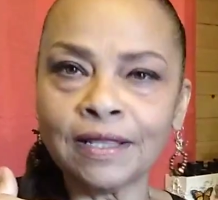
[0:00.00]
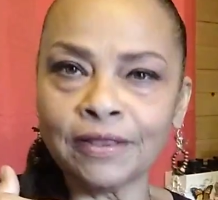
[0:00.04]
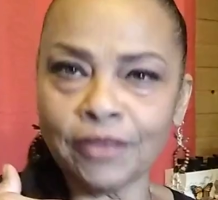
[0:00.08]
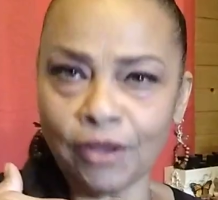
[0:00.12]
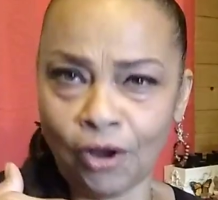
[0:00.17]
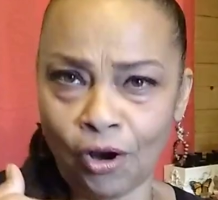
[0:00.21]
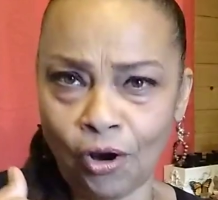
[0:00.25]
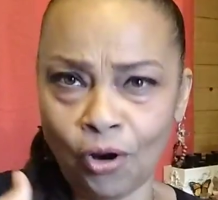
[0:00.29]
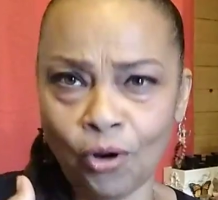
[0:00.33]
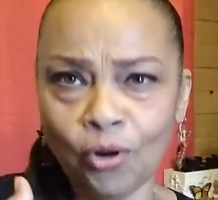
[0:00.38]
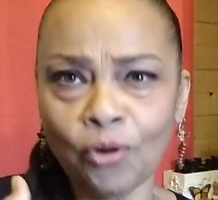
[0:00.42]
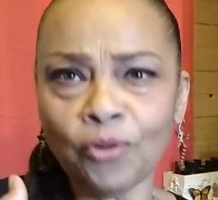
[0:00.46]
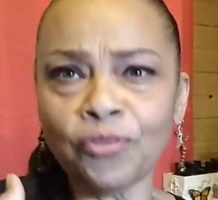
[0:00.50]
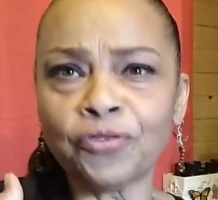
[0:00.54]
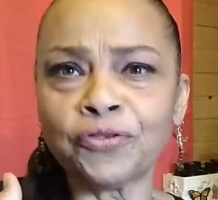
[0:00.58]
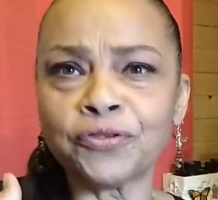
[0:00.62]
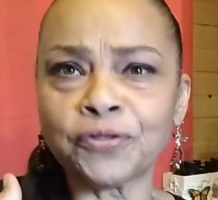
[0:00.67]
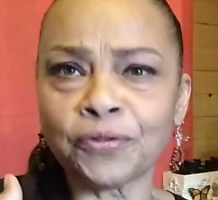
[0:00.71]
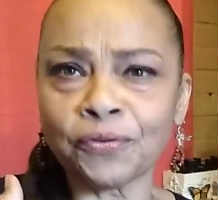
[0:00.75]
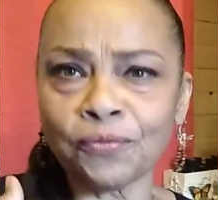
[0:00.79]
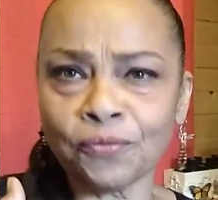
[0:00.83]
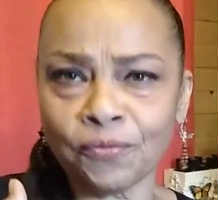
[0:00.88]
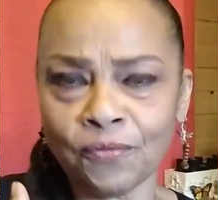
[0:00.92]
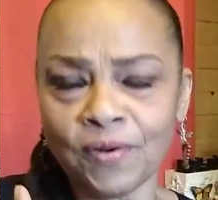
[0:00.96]
The
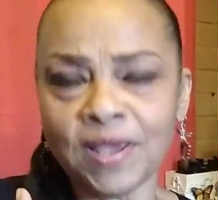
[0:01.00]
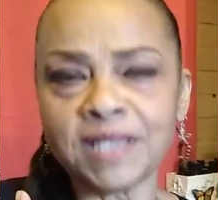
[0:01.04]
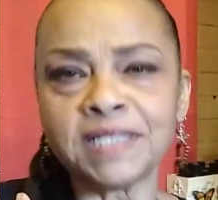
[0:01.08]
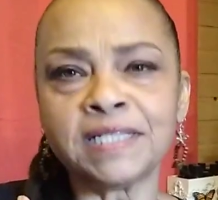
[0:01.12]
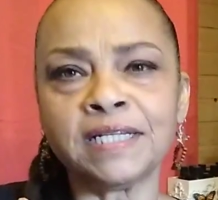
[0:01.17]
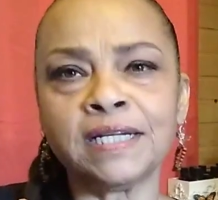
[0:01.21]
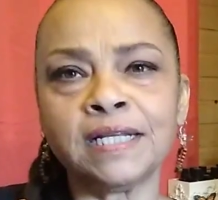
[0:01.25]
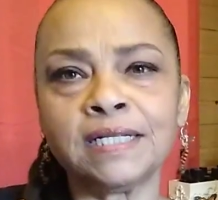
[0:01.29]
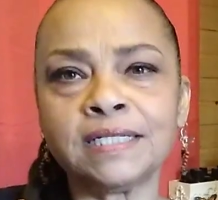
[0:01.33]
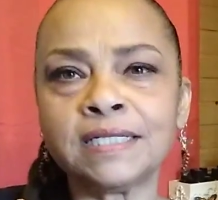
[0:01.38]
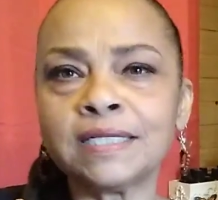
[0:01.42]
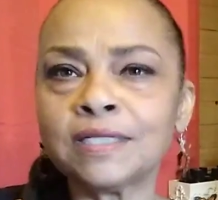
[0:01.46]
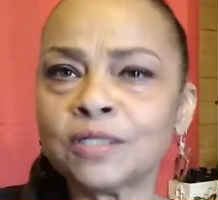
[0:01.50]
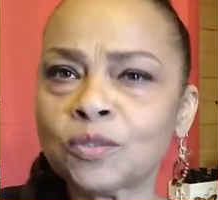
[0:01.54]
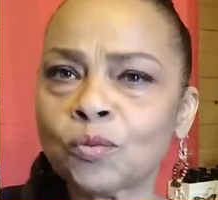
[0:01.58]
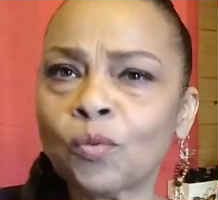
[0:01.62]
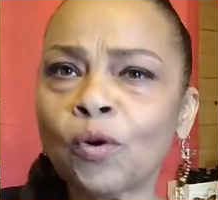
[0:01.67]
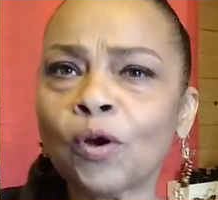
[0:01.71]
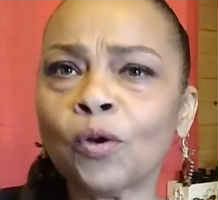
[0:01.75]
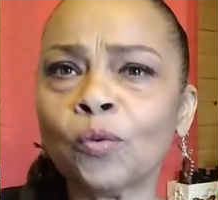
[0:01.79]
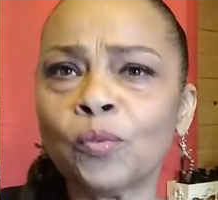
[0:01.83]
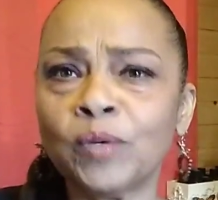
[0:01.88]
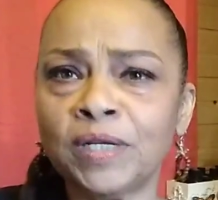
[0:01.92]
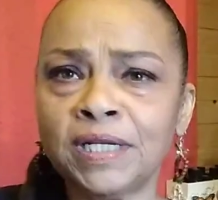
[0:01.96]
earth's resonance is
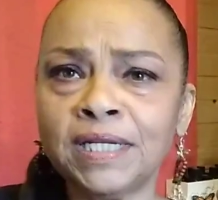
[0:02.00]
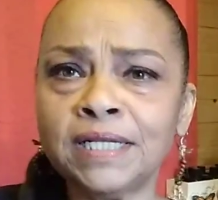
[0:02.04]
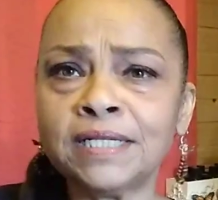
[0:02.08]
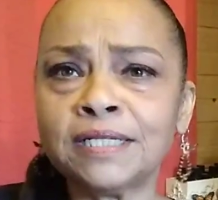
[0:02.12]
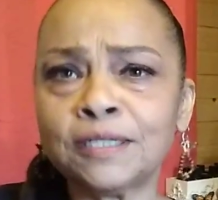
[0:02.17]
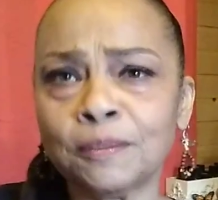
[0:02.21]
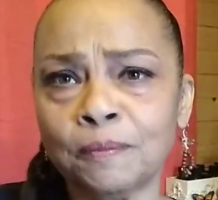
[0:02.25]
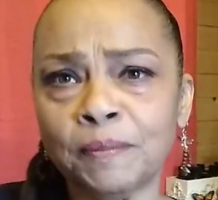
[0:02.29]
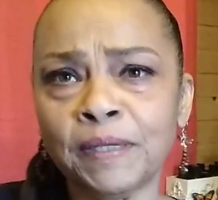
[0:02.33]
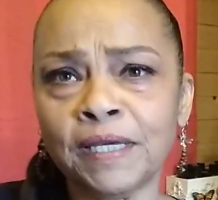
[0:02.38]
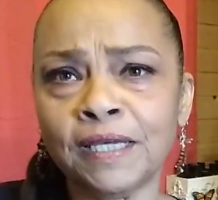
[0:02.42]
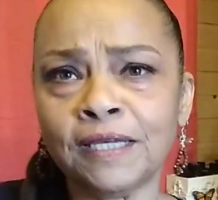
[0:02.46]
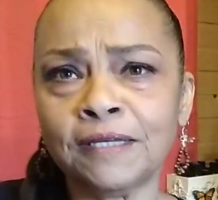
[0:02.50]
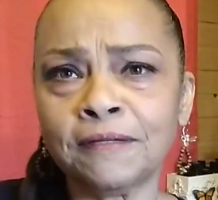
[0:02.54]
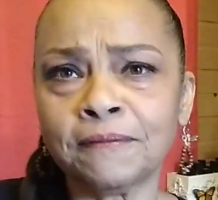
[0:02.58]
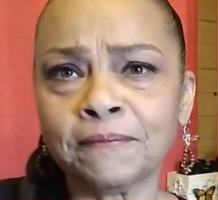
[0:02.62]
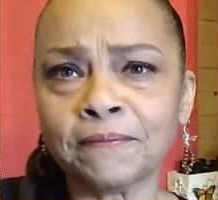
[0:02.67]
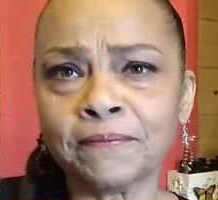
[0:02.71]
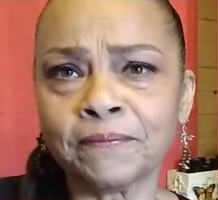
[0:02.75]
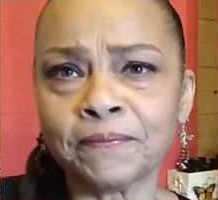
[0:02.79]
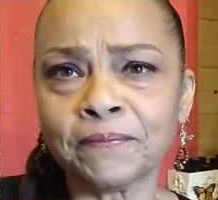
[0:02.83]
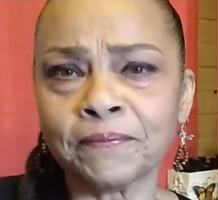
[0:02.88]
where we need to be.